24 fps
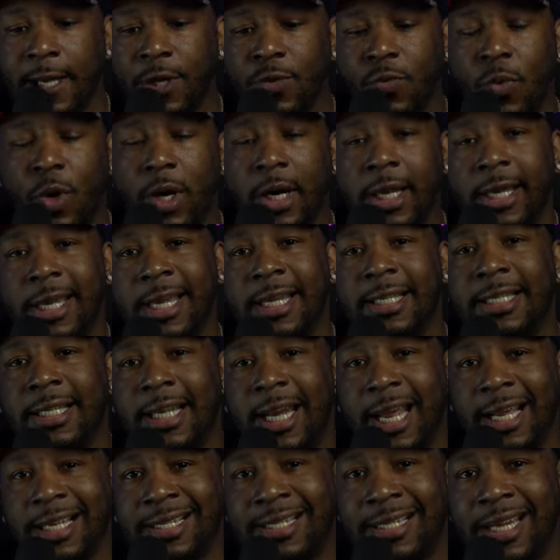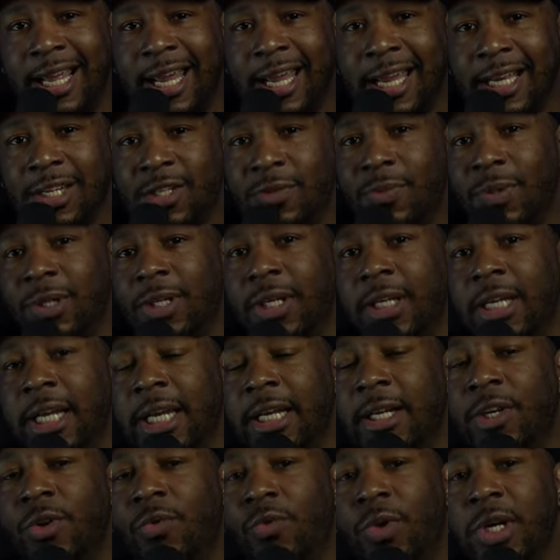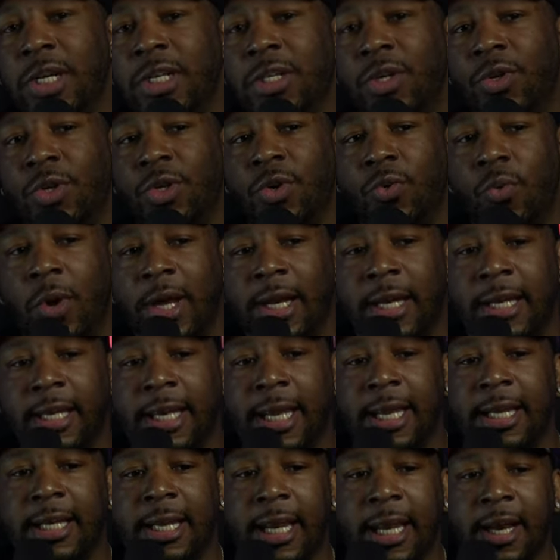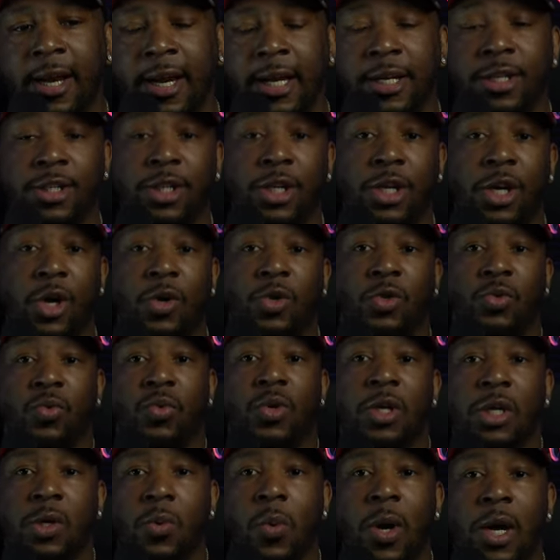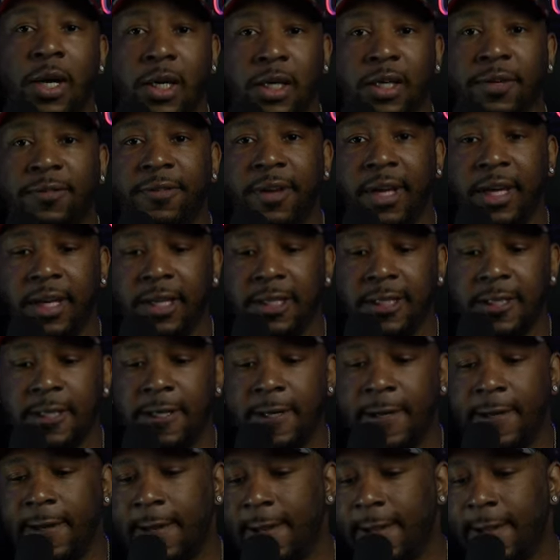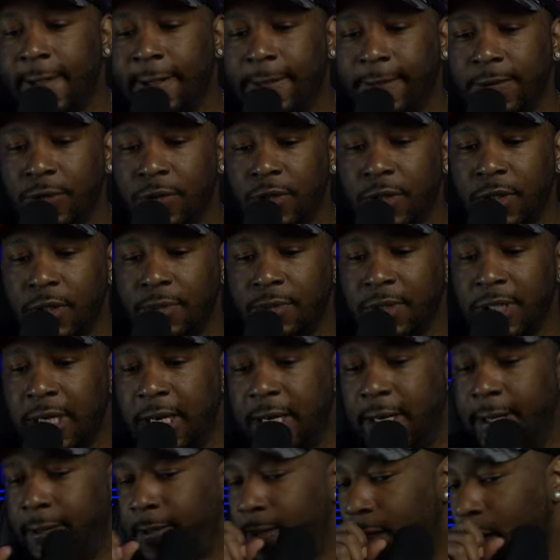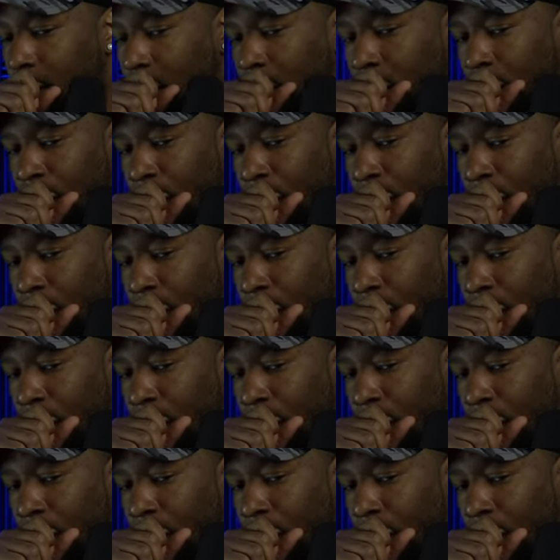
And you want to get to that stage, but to get the, re- the the way to get there is to go through the quantity phase. You see what I'm saying?